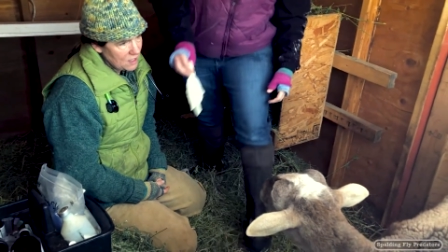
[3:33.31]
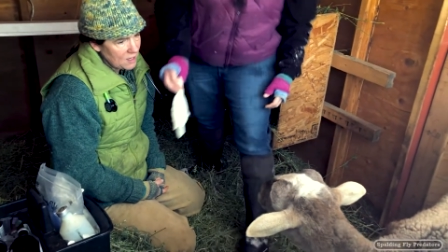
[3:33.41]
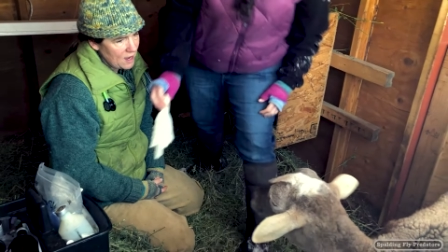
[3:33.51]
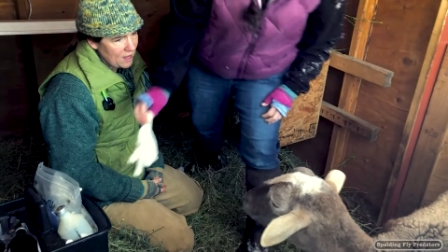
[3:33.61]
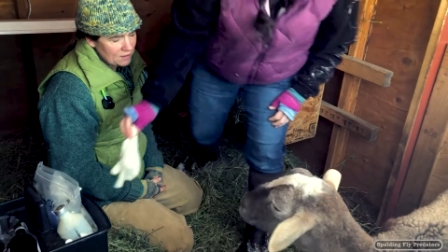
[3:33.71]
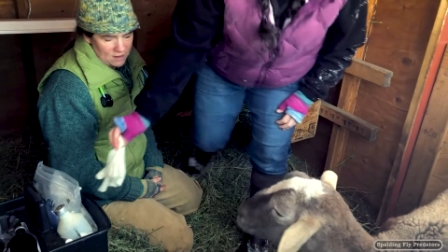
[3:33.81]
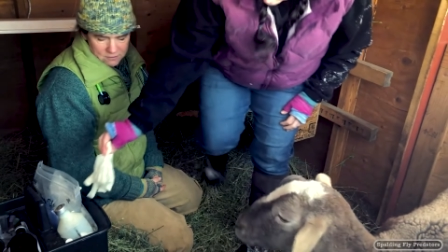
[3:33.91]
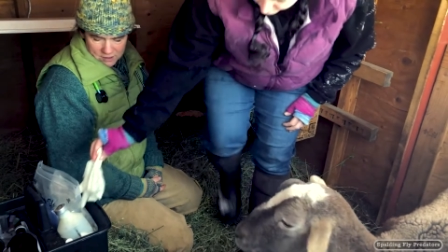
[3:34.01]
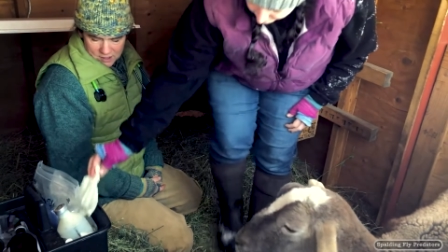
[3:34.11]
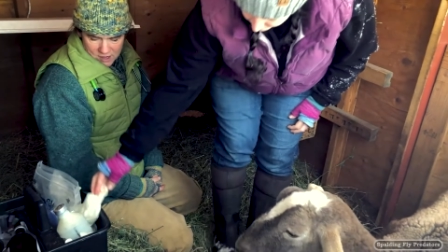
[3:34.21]
Yeah,
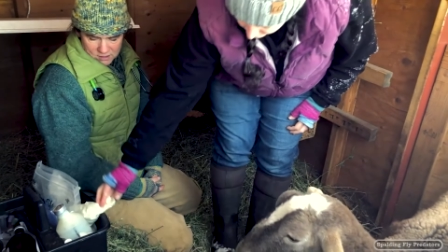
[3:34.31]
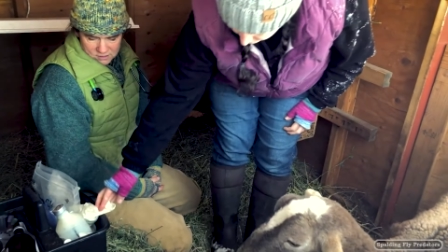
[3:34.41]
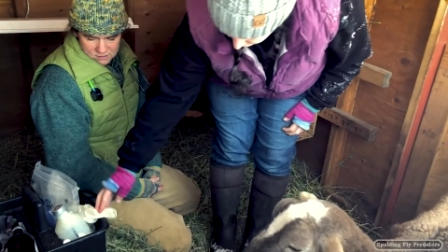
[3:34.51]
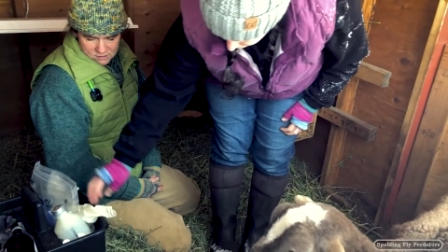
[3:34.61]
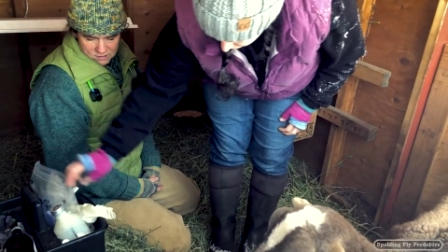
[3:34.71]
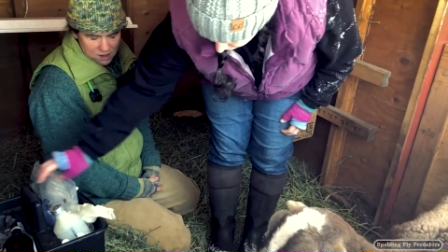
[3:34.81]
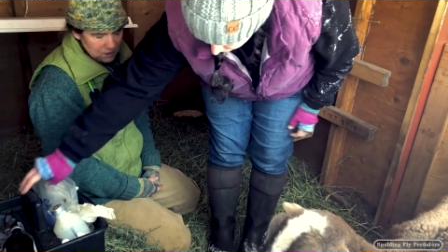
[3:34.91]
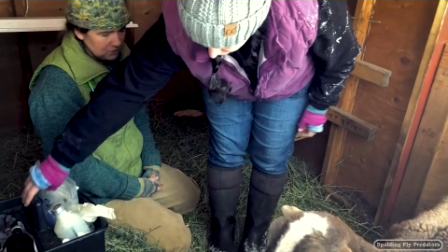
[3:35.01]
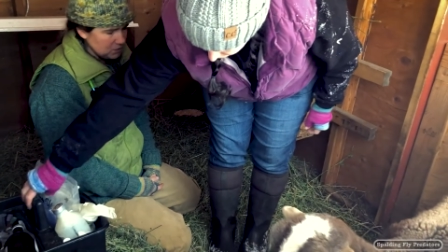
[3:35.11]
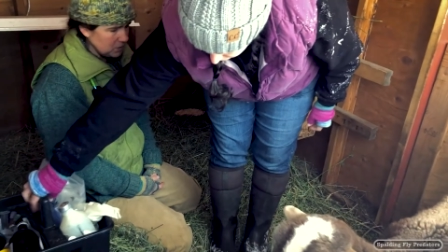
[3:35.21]
definitely not not
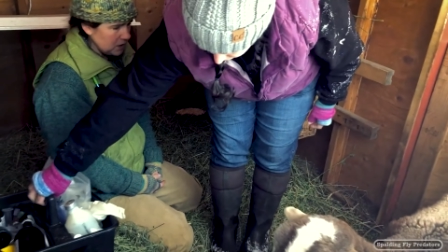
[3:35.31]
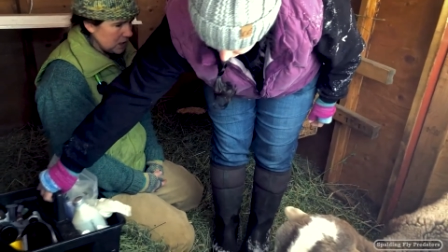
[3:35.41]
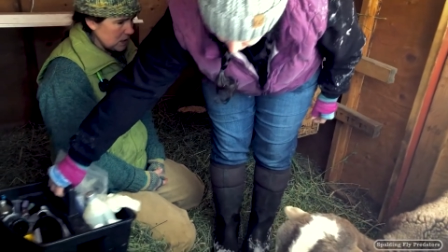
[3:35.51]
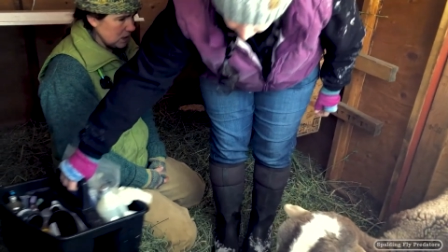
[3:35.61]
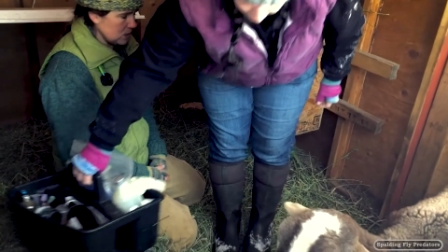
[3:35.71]
a super easy,